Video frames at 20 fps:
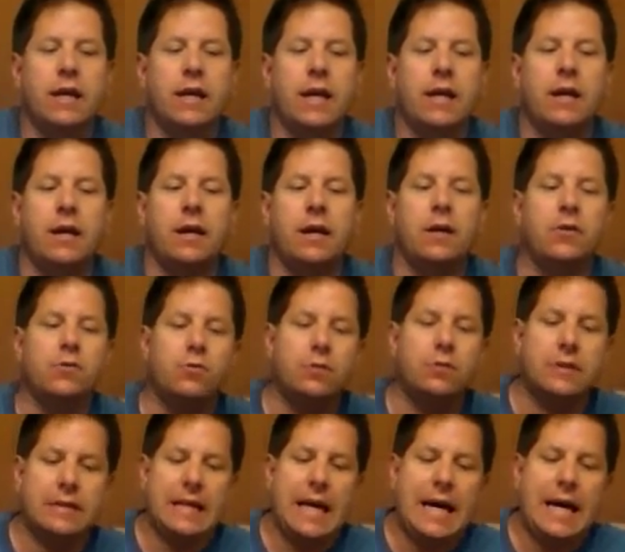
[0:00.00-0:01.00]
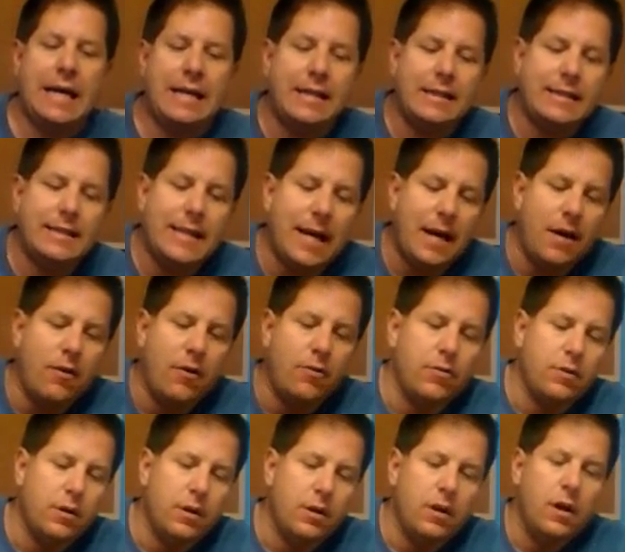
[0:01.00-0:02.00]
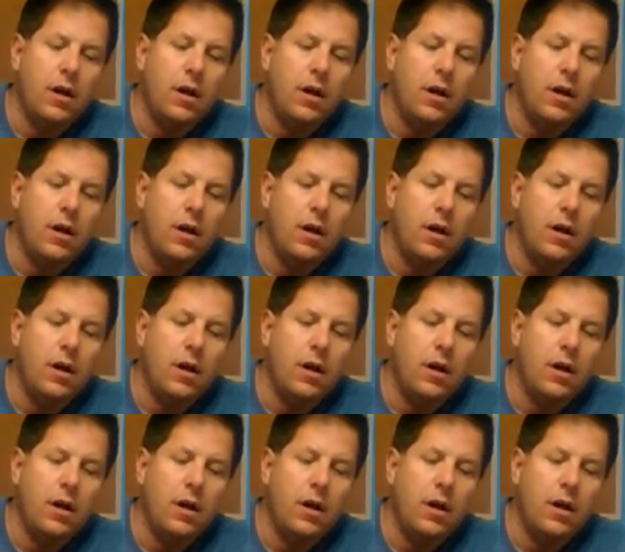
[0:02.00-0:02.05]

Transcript: and I also sanded down